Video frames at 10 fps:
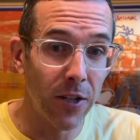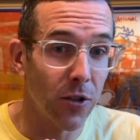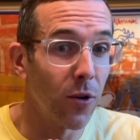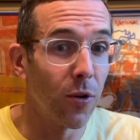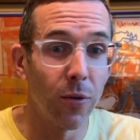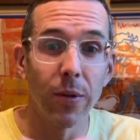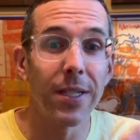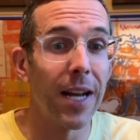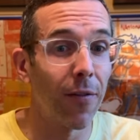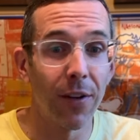So it was
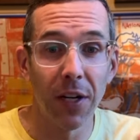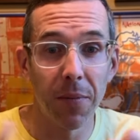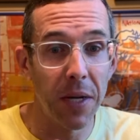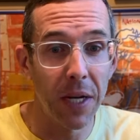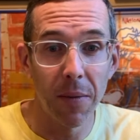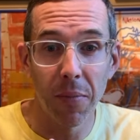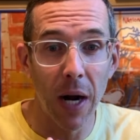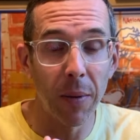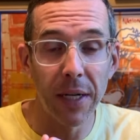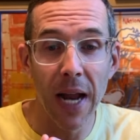definitely going to be
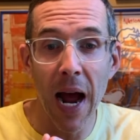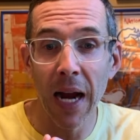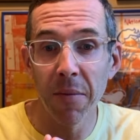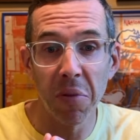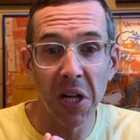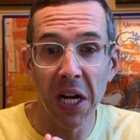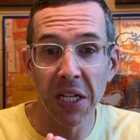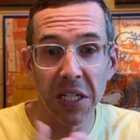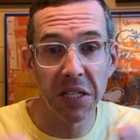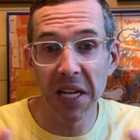probably
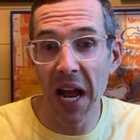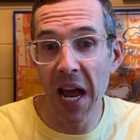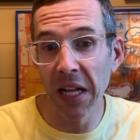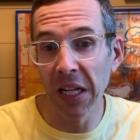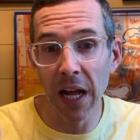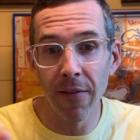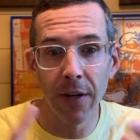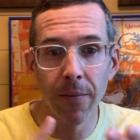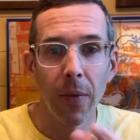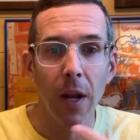9+, 10, 11.